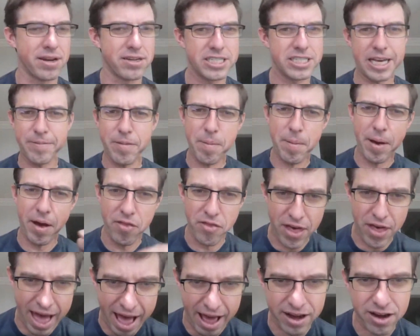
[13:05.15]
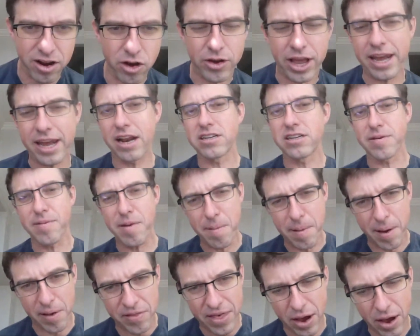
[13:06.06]
tell me about that. Okay, now tell me
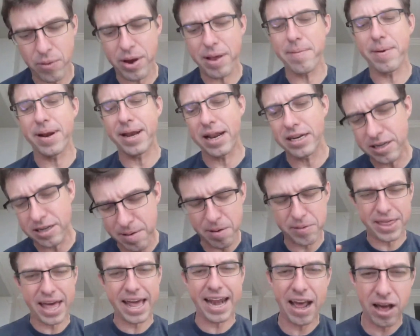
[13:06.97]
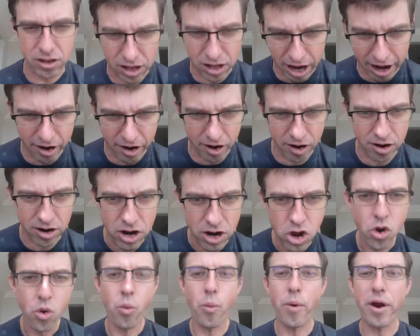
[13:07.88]
about that. Wait a minute, now tell me about that outlier.
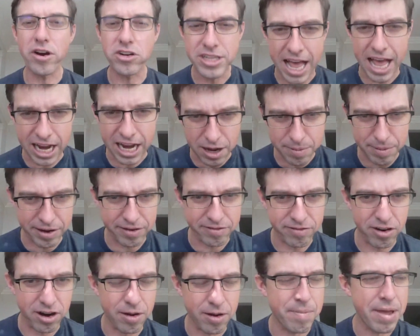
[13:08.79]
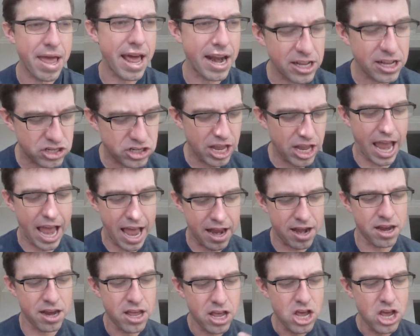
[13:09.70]
Where's that coming from?
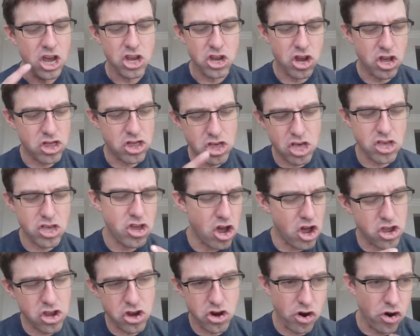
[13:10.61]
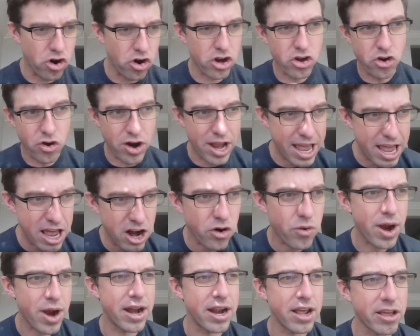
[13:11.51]
And you're
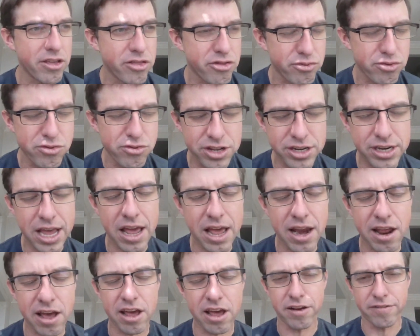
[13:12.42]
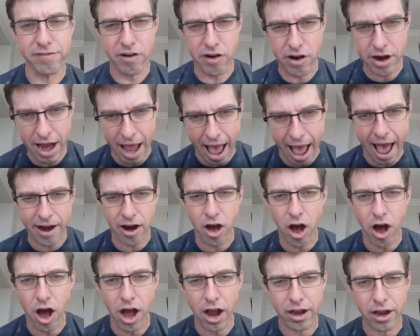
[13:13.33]
iterating through the data in a very ad
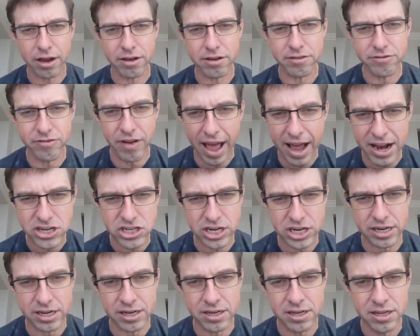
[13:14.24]
hoc fashion